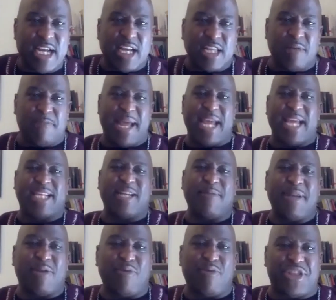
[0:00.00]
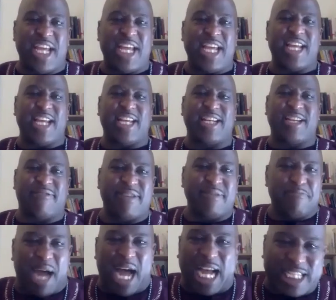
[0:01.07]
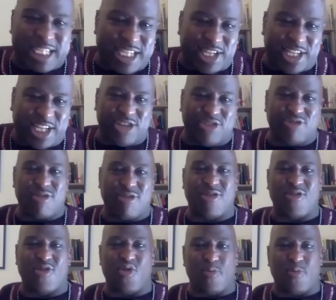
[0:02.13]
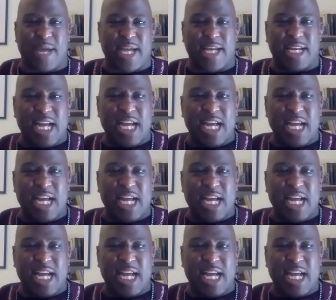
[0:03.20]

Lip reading: The pandemic within of imposter syndrome and